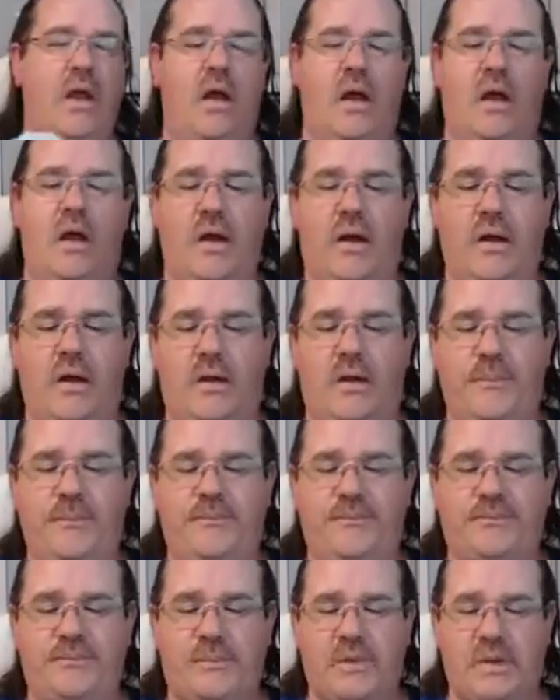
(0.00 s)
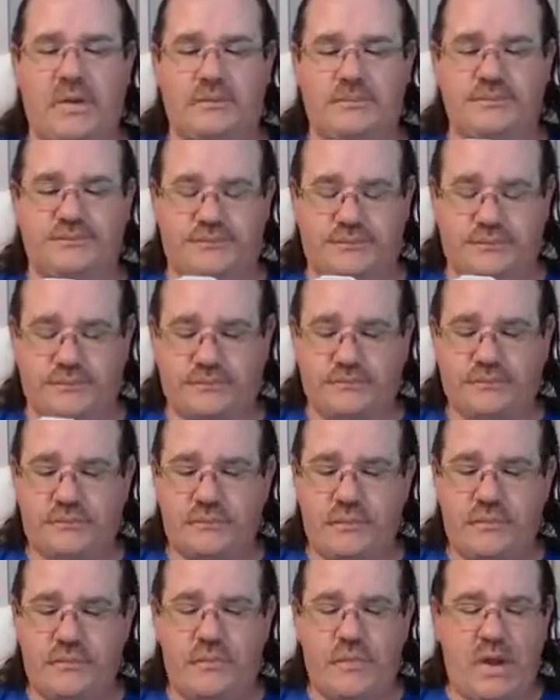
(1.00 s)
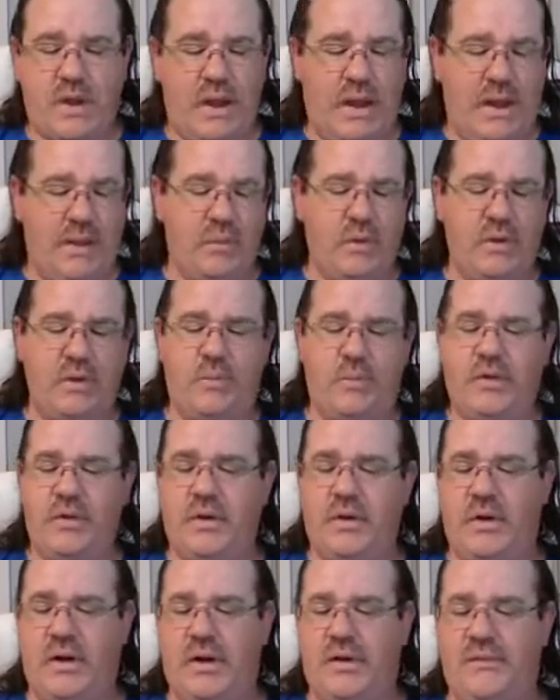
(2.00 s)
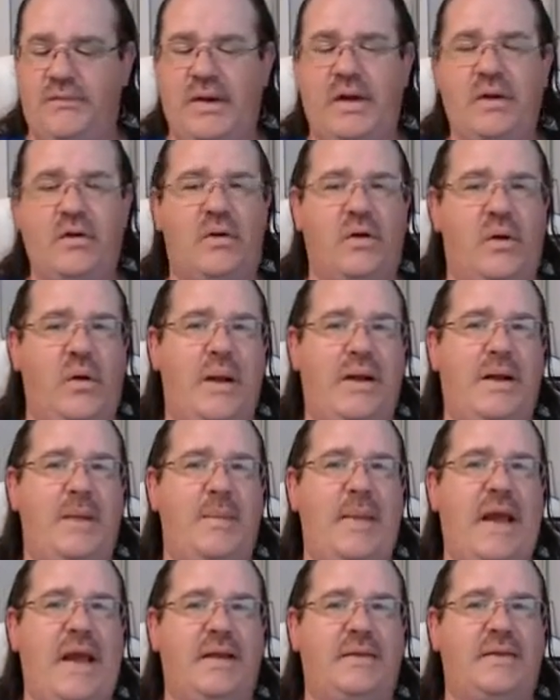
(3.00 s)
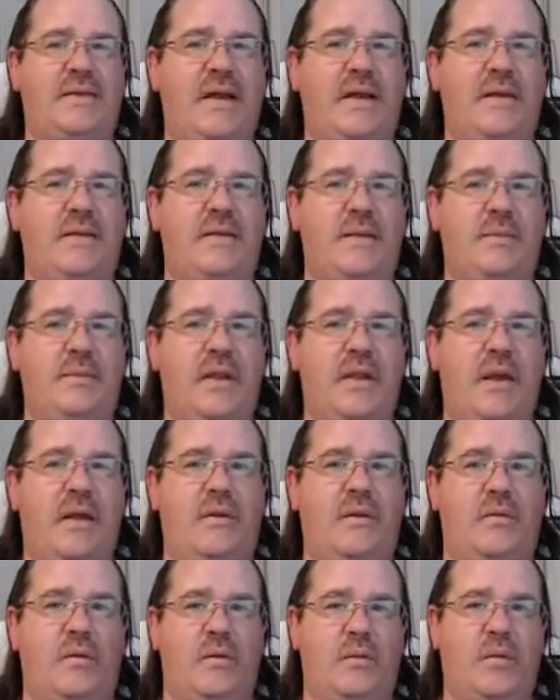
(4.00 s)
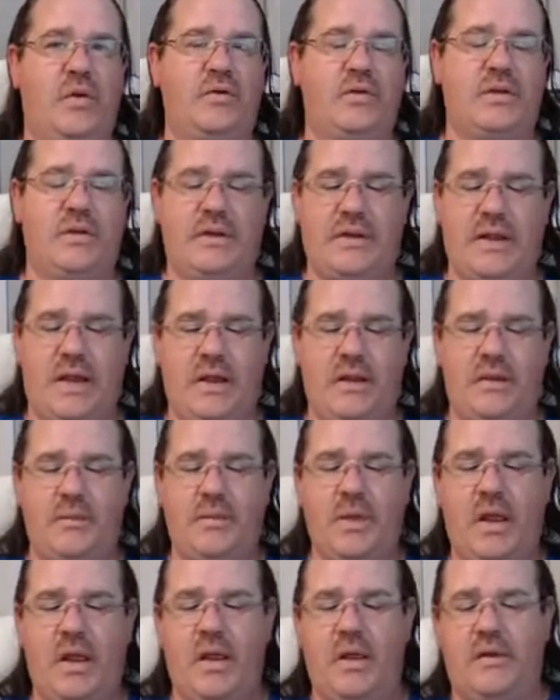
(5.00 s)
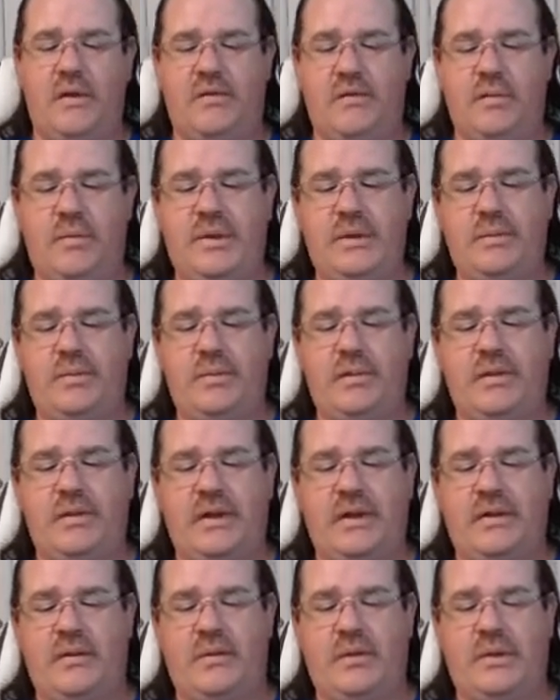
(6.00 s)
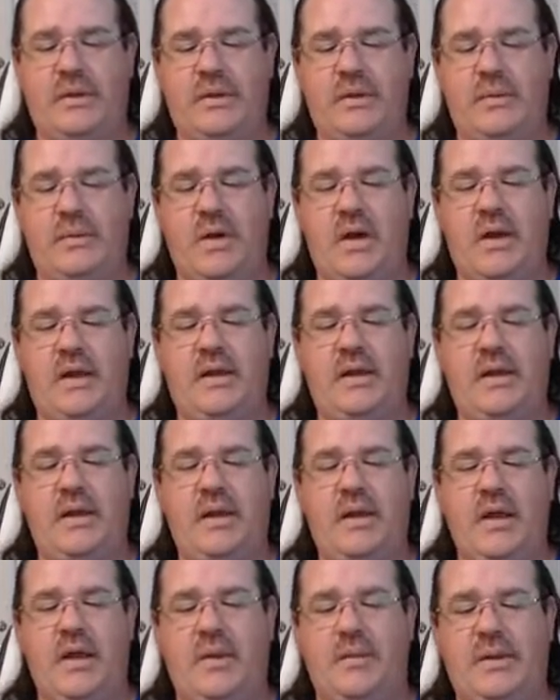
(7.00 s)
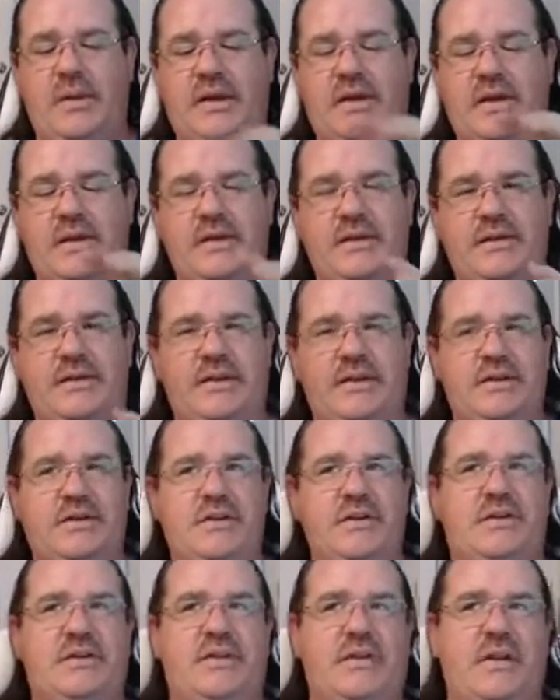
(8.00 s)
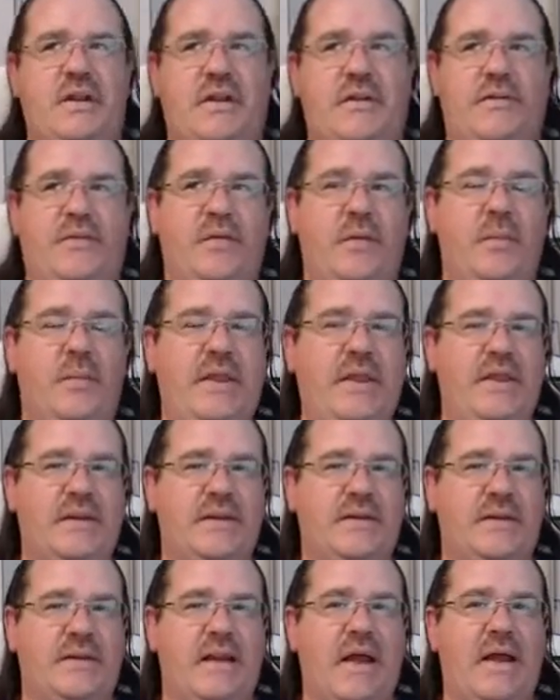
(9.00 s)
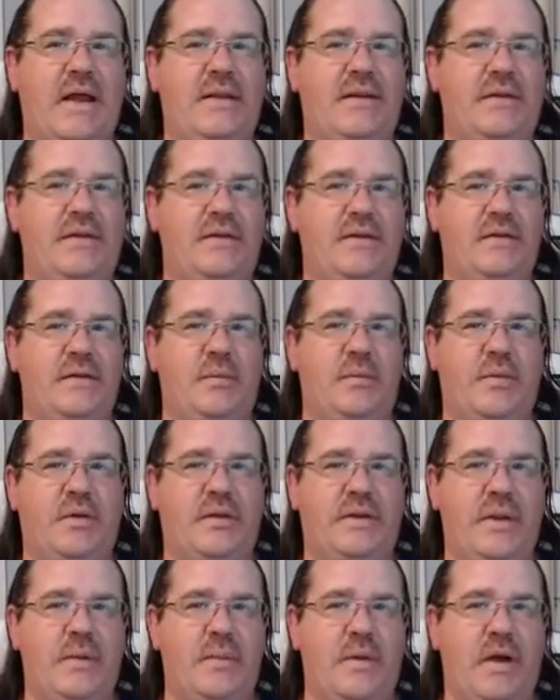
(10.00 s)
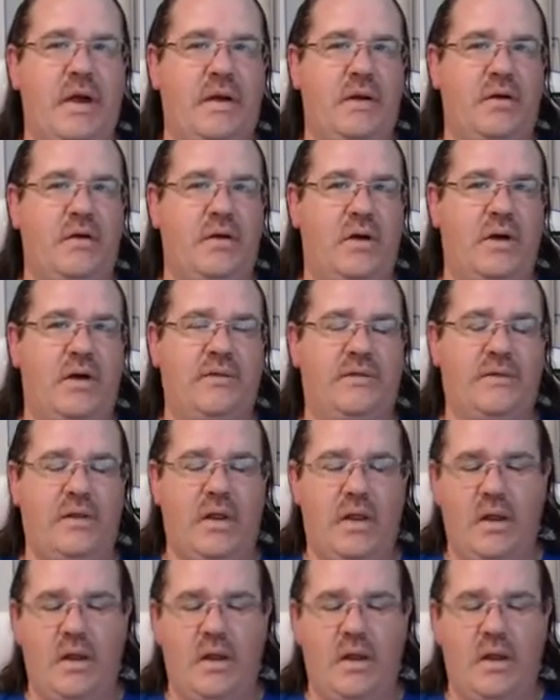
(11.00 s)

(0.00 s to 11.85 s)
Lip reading: I will put Velcro on the back side sometimes, or most of the time, for people that want it, because it just, for me, it's a lot easier to put them on and off